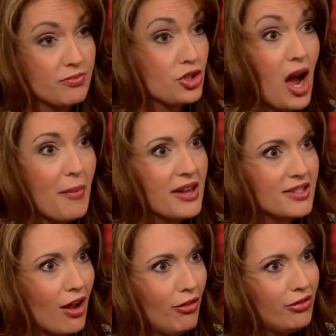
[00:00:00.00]
shot
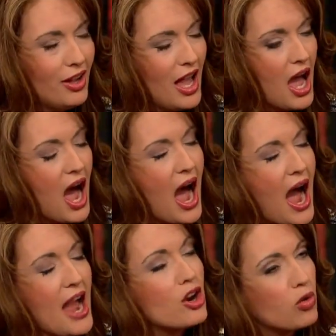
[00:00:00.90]
myself,
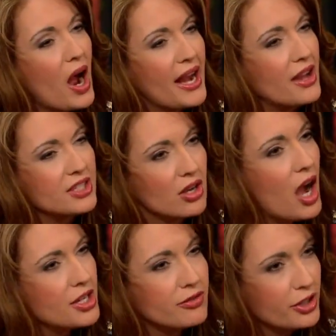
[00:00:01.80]
I cried out to
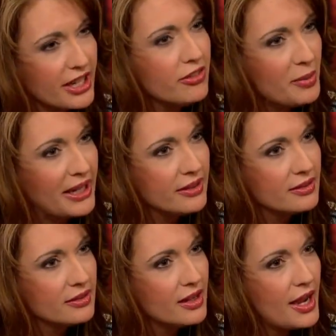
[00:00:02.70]
God to forgive me.
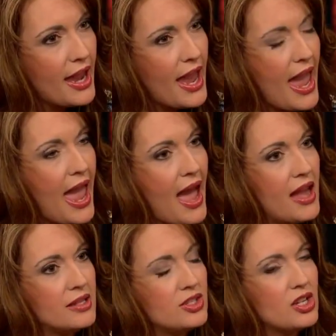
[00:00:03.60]

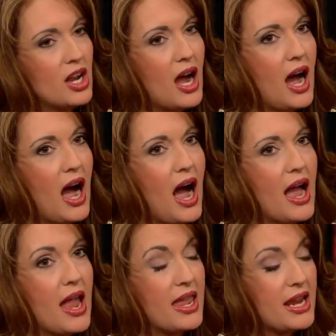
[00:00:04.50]
And
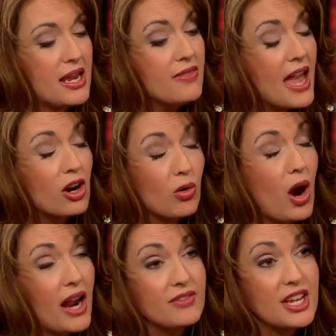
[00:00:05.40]
in that
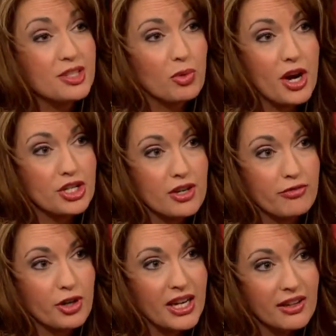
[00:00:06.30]
cry of desperation of
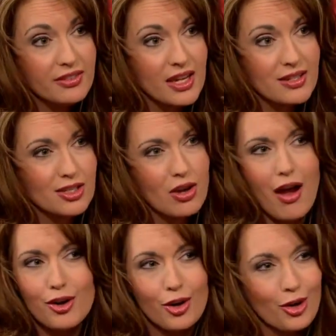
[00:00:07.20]
forgiveness,
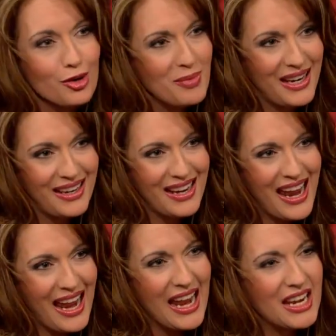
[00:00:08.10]
God heard me.
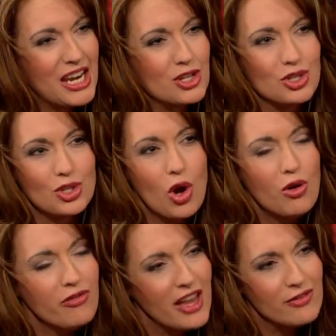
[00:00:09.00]
And He is so
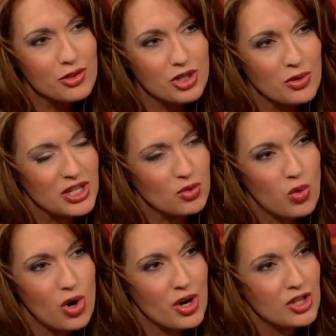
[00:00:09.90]
faithful to His
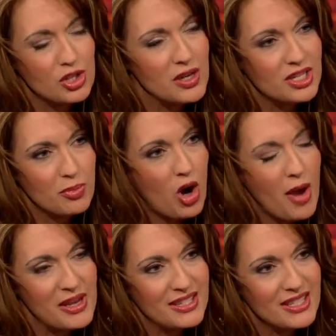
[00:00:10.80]
word and to His
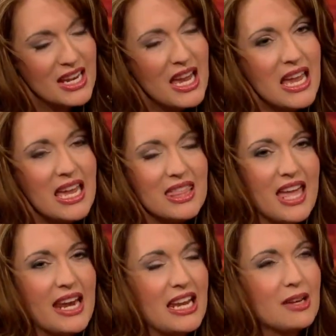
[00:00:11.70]
promise
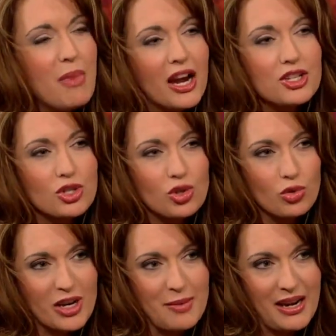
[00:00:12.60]
that in my
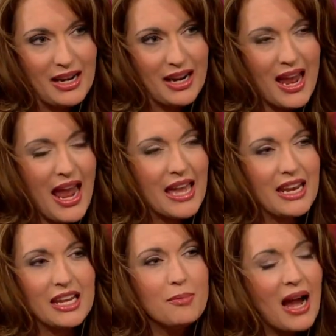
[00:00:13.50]
screaming and
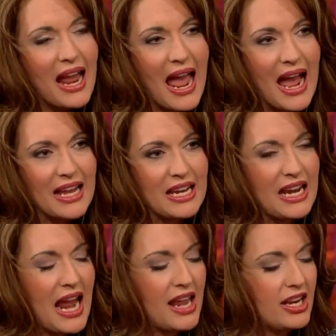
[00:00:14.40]
in my
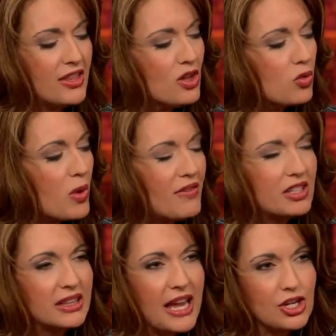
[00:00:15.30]
agony and in the
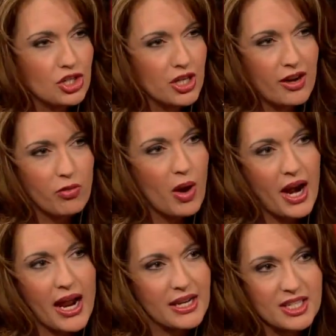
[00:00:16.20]
revelation of what
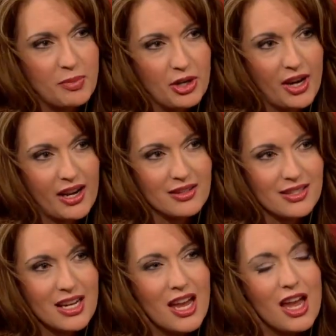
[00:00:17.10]
I
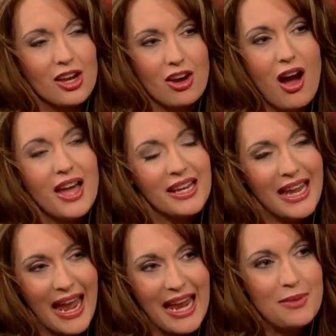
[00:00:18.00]
experienced, God
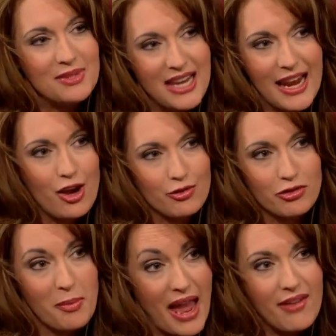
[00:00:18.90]
came down
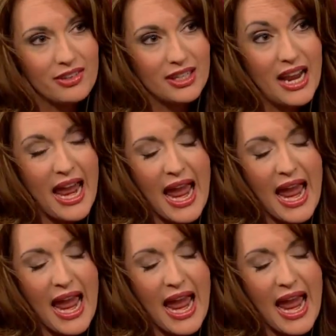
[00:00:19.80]
from heaven,